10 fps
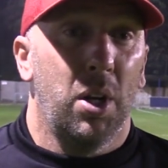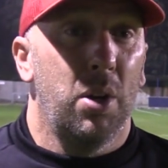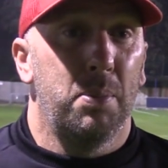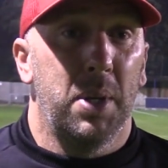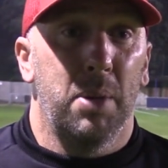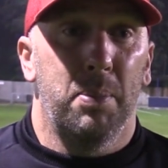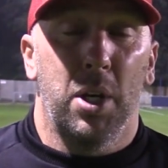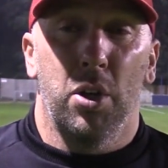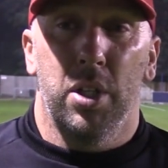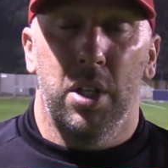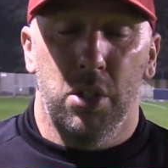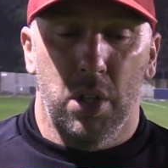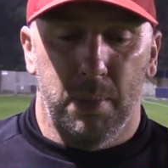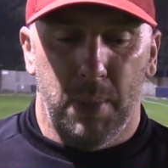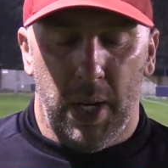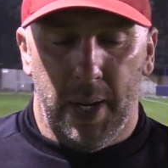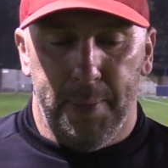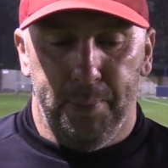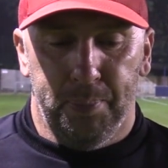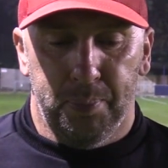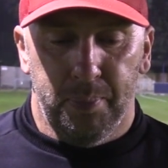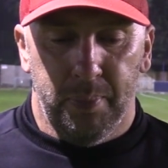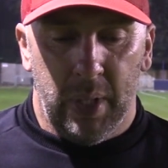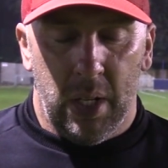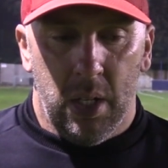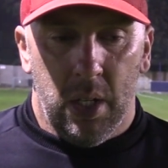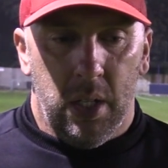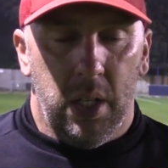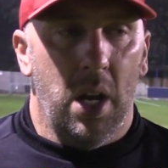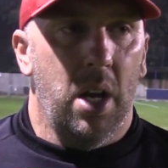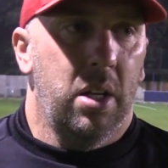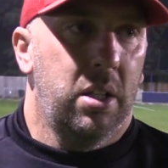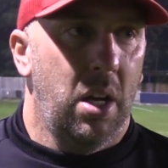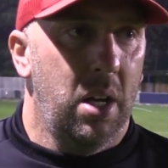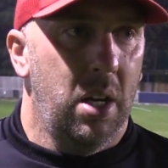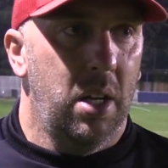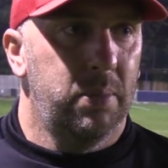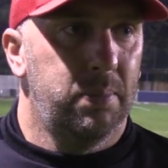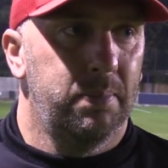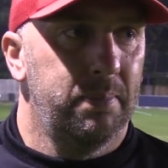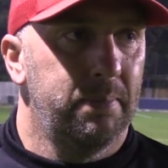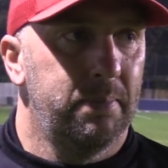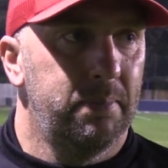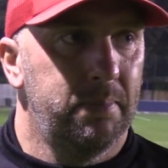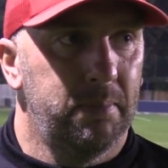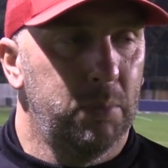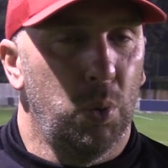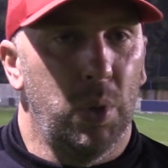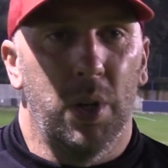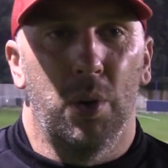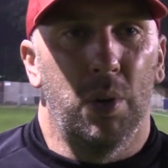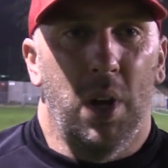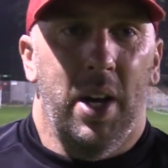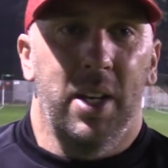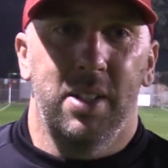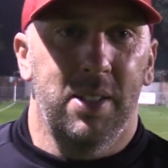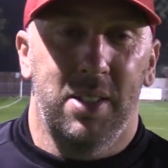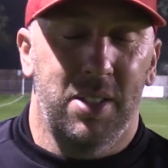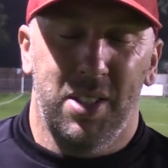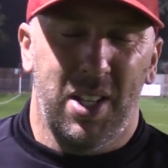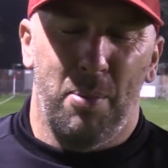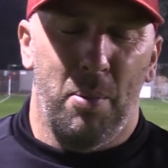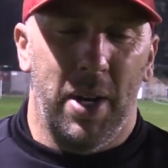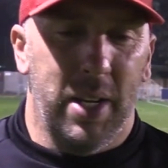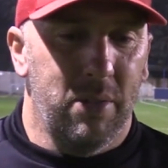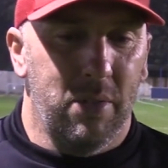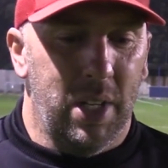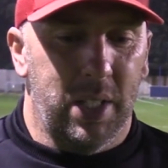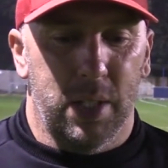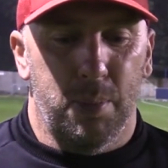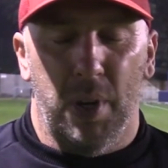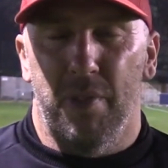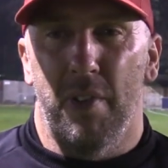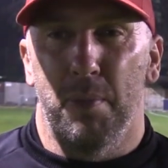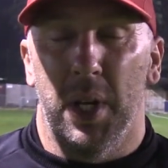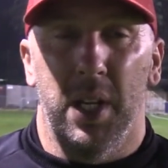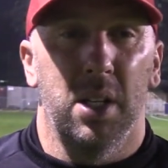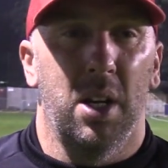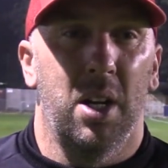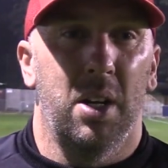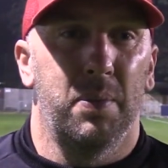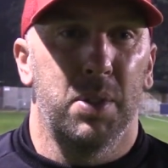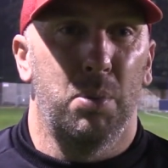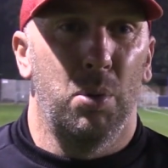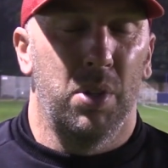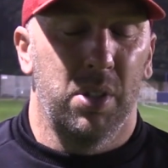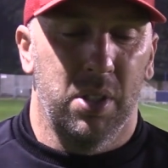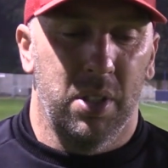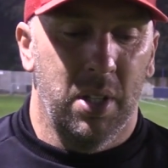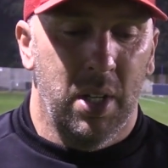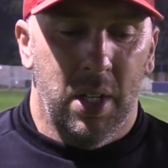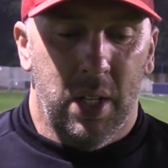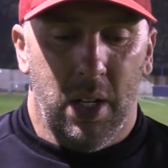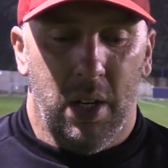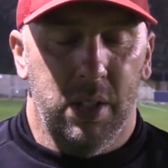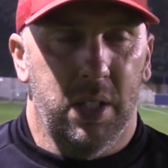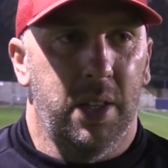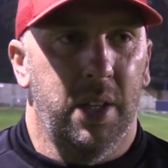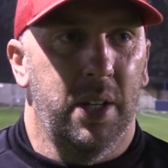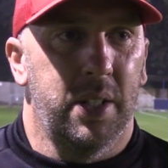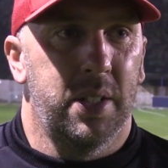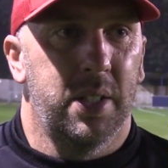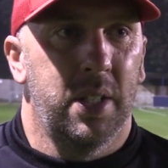you know, it'd be, be a good addition. But um, yeah, uh, all in all, like come away really disappointed for everybody, um, the supporters, and you know it's the third